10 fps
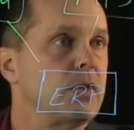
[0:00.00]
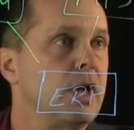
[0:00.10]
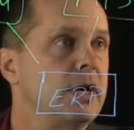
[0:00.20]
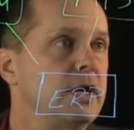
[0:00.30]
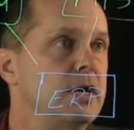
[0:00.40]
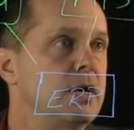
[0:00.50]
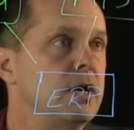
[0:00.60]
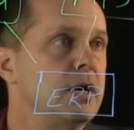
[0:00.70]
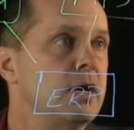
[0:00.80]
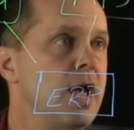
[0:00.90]
Any
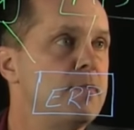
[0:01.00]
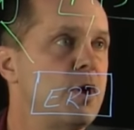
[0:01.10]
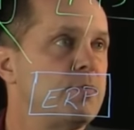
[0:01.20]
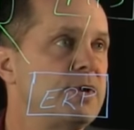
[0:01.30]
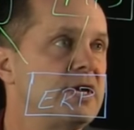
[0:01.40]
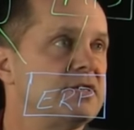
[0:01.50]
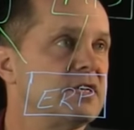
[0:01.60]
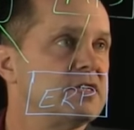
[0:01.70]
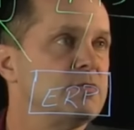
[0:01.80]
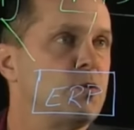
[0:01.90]
MRP
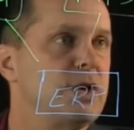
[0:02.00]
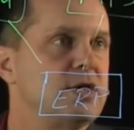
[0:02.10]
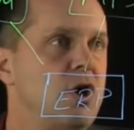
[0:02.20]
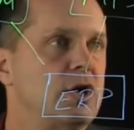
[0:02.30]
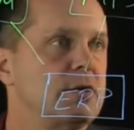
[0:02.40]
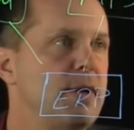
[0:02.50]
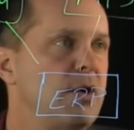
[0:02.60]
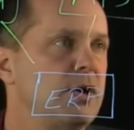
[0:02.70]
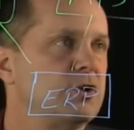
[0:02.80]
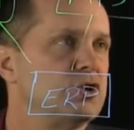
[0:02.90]
system that we talked
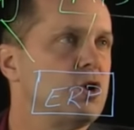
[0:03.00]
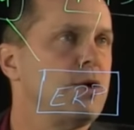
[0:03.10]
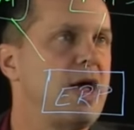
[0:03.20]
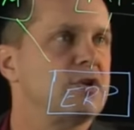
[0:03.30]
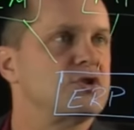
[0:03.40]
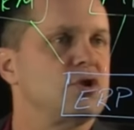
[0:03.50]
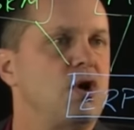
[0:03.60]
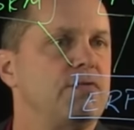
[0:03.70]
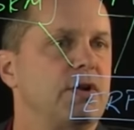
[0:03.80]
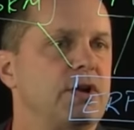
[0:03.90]
about and showed how to
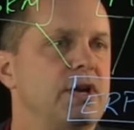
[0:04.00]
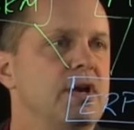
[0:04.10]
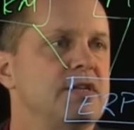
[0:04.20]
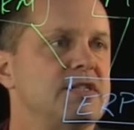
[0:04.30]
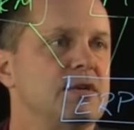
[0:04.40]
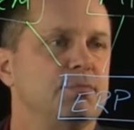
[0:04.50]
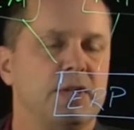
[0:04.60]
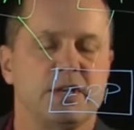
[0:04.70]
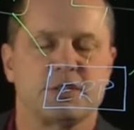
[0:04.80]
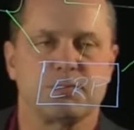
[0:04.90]
solve very
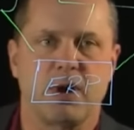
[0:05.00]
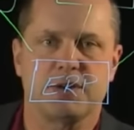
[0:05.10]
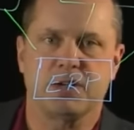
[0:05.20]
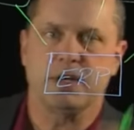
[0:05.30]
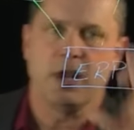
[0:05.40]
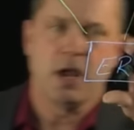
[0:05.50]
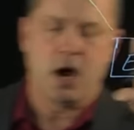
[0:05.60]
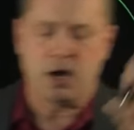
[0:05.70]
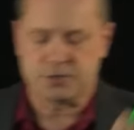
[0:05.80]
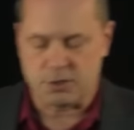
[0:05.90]
simply in a spreadsheet
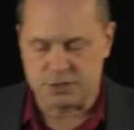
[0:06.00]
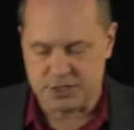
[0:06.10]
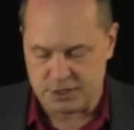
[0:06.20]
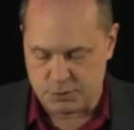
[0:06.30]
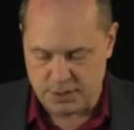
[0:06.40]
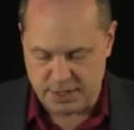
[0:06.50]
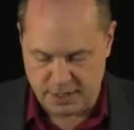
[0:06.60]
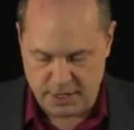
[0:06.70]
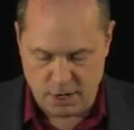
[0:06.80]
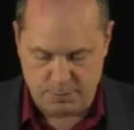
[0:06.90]
also sits within
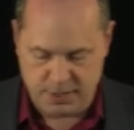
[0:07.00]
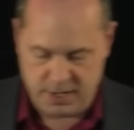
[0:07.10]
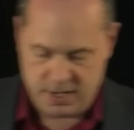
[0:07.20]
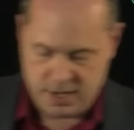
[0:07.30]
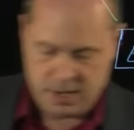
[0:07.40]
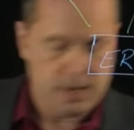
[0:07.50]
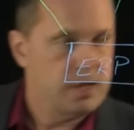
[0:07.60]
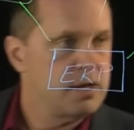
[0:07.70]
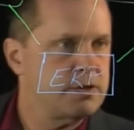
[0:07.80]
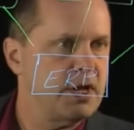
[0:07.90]
an ERP.
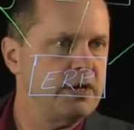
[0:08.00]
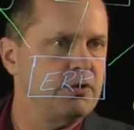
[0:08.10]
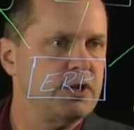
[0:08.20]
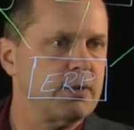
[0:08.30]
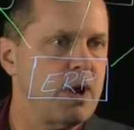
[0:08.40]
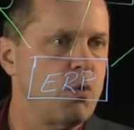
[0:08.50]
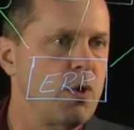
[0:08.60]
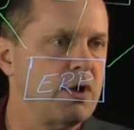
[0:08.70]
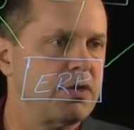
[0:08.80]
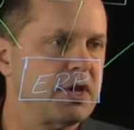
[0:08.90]
Then you think about
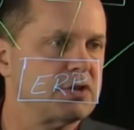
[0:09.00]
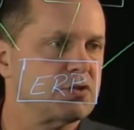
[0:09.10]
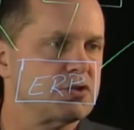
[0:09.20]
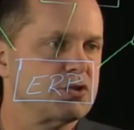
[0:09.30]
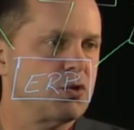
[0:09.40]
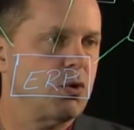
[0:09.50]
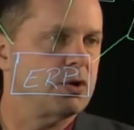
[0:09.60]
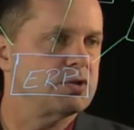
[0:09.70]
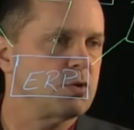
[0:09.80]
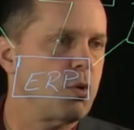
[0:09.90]
where things are
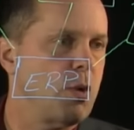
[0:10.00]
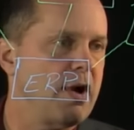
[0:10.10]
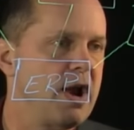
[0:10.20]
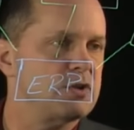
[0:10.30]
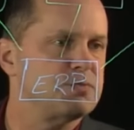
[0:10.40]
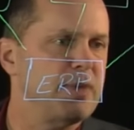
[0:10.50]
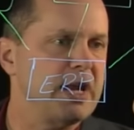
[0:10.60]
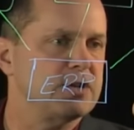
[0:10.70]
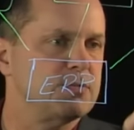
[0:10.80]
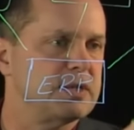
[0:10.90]
stored. So a warehouse
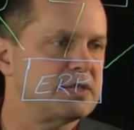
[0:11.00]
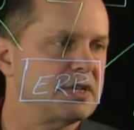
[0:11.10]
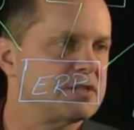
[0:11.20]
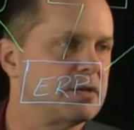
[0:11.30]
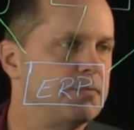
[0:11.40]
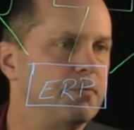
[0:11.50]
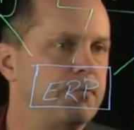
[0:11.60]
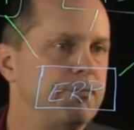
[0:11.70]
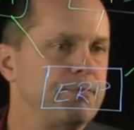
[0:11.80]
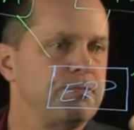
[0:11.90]
management system
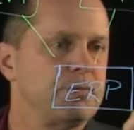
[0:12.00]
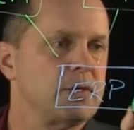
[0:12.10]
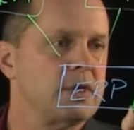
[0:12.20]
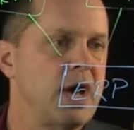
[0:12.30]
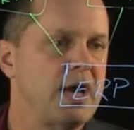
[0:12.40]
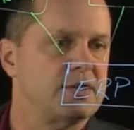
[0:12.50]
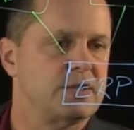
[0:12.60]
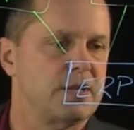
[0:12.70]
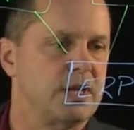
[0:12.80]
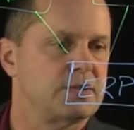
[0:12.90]
ties
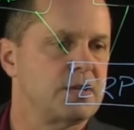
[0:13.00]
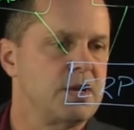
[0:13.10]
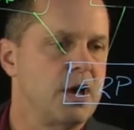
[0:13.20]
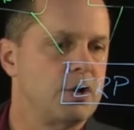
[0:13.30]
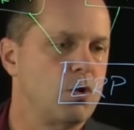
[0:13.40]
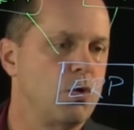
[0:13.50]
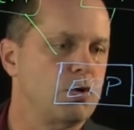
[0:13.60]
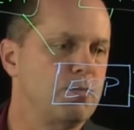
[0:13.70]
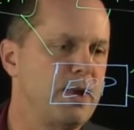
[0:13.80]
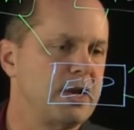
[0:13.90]
to this. An
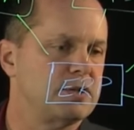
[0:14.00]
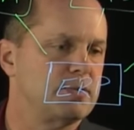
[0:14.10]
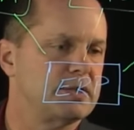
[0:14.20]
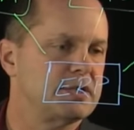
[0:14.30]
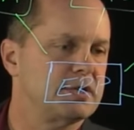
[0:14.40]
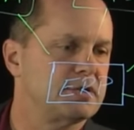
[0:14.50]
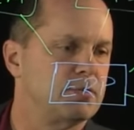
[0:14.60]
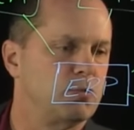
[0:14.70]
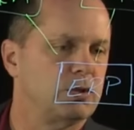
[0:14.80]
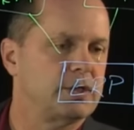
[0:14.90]
order management
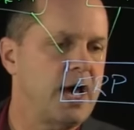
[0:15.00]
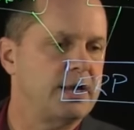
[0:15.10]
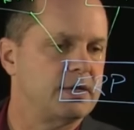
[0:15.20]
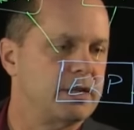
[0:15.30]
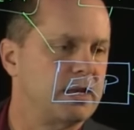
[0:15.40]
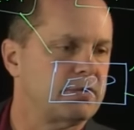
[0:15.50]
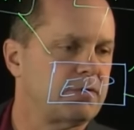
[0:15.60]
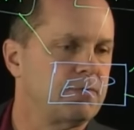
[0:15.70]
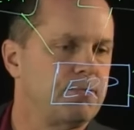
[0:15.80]
system will tie to this.